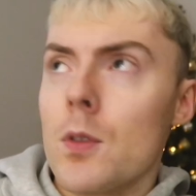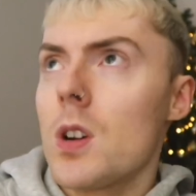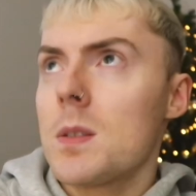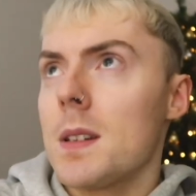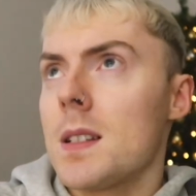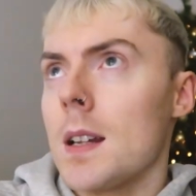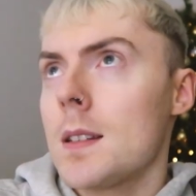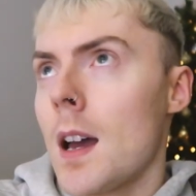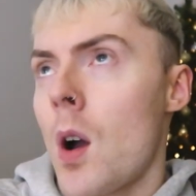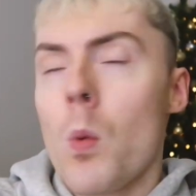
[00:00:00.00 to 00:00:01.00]
having Christmas
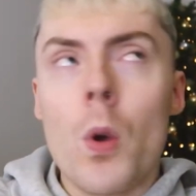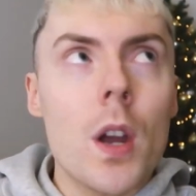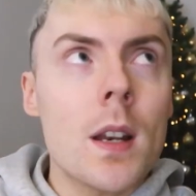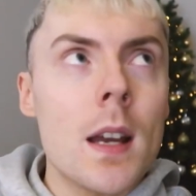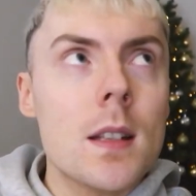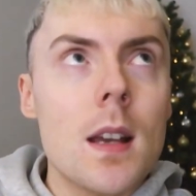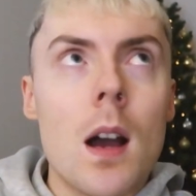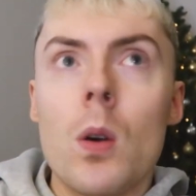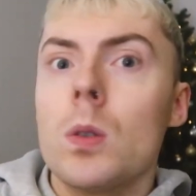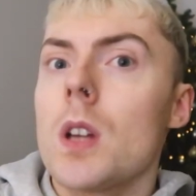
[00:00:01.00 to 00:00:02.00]
nights out, work nights
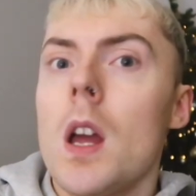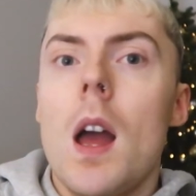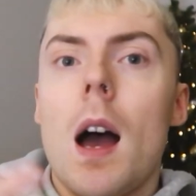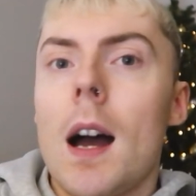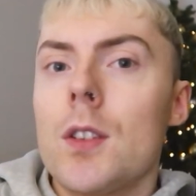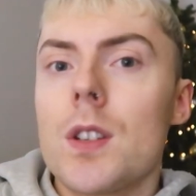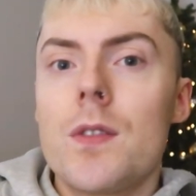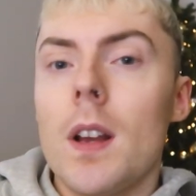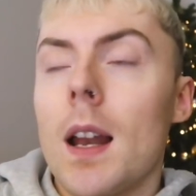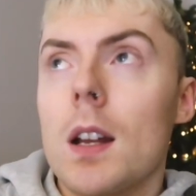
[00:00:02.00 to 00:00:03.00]
out. I
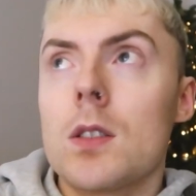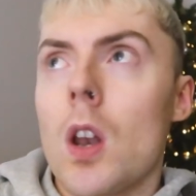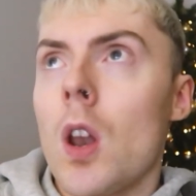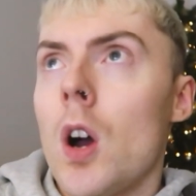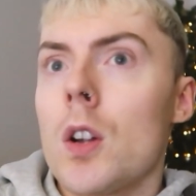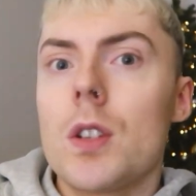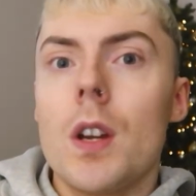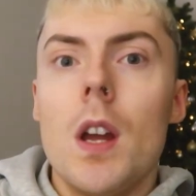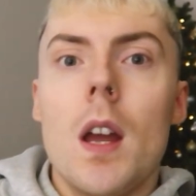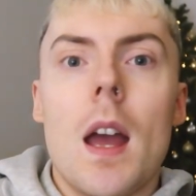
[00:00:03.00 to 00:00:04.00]
just feel like it's a lot.